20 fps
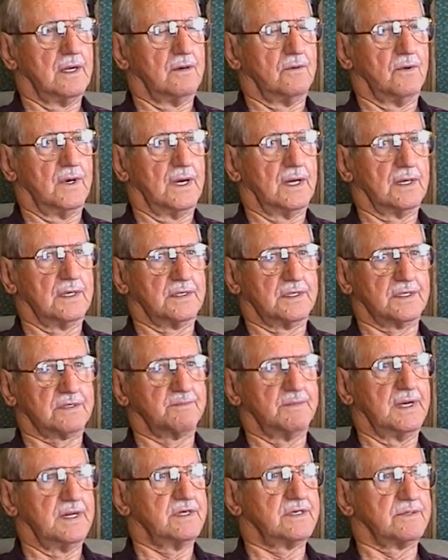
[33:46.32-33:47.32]
Well,
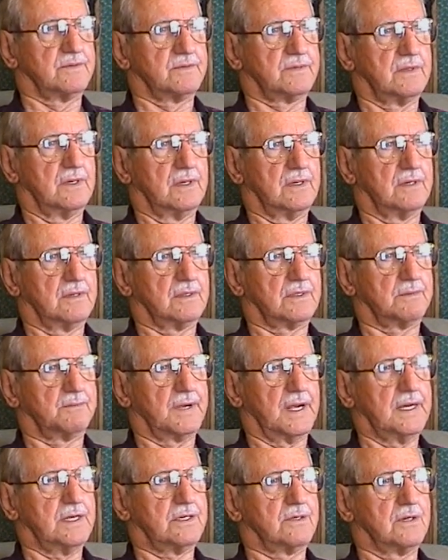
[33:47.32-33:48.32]
just made some
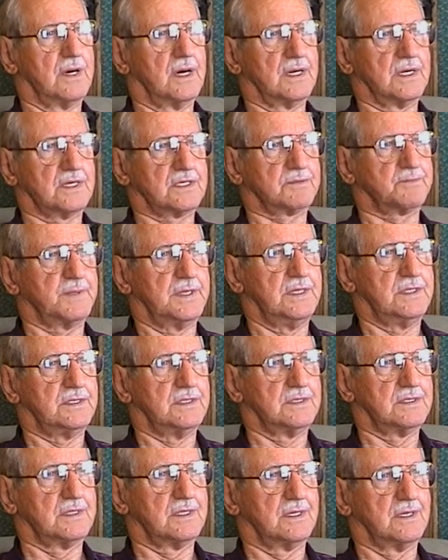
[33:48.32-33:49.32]
patriotic
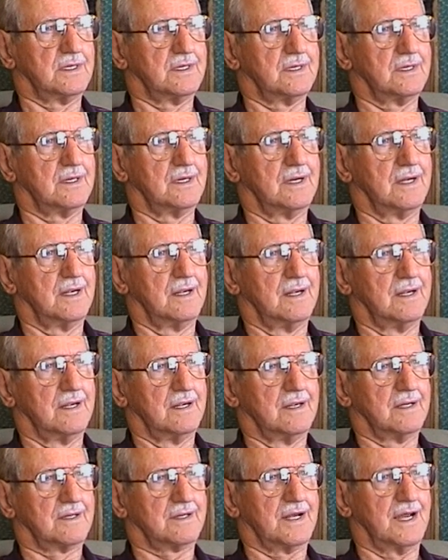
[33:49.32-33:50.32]
speeches and
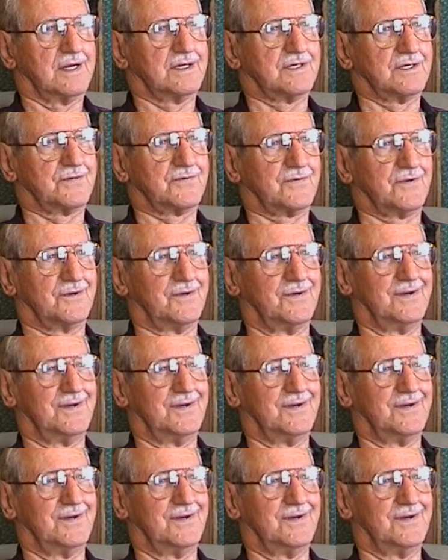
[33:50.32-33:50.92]
thanked us for